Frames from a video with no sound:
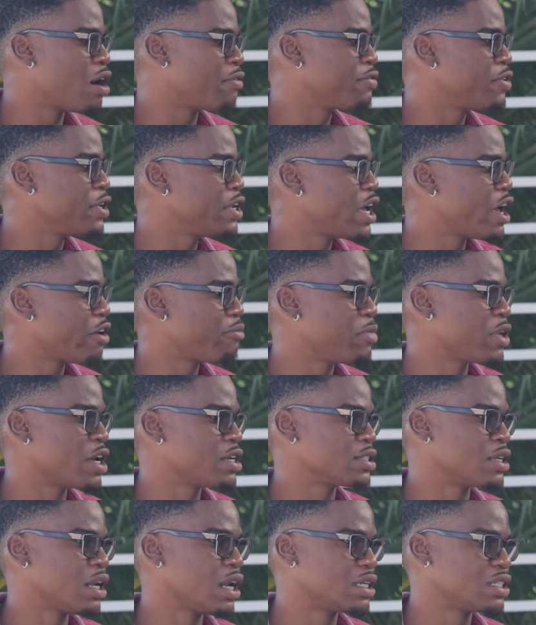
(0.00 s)
of your knife,
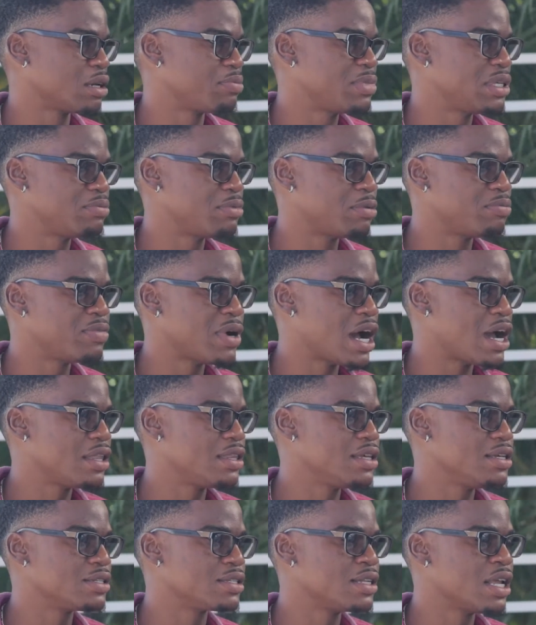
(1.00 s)
because a lot of people buy
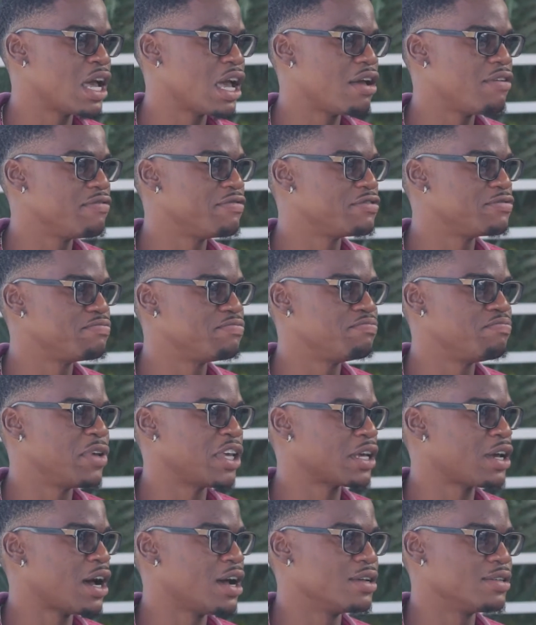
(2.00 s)
these knives
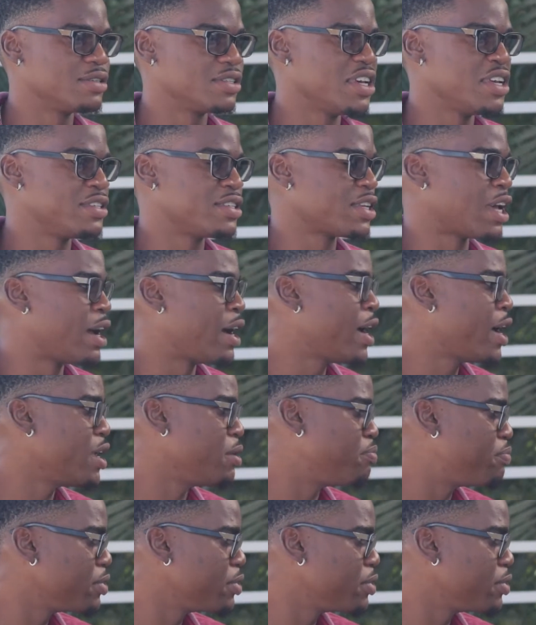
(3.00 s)
because it's a hype.